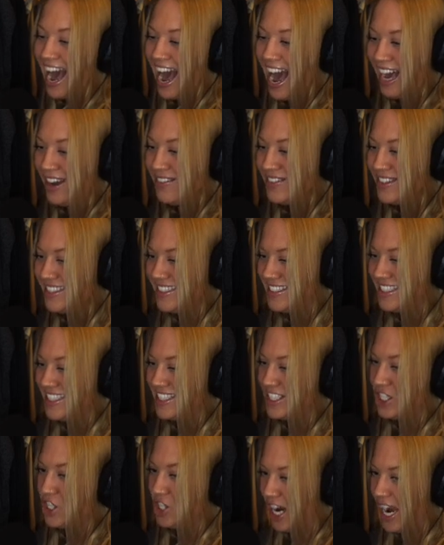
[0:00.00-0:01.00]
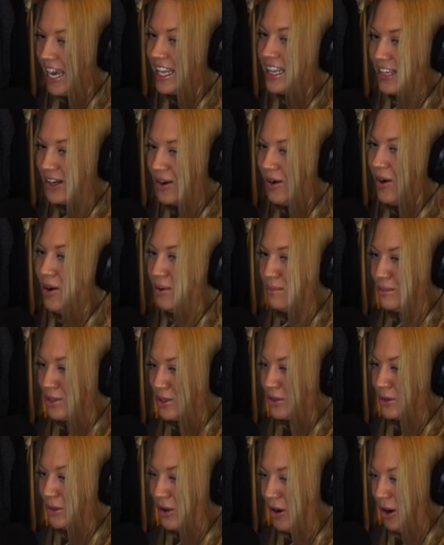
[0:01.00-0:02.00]
I was this shy little
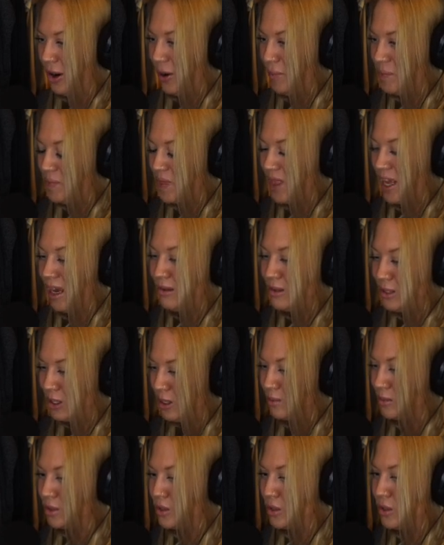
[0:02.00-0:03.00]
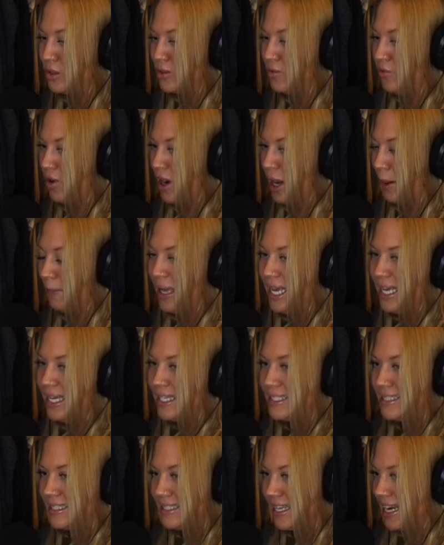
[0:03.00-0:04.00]
homeschool girl. I was homeschooled from
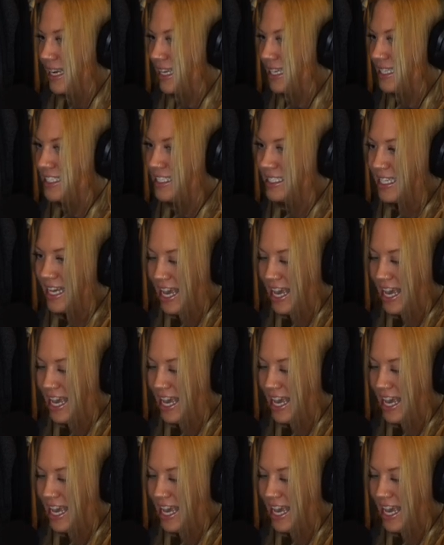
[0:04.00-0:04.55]
2nd to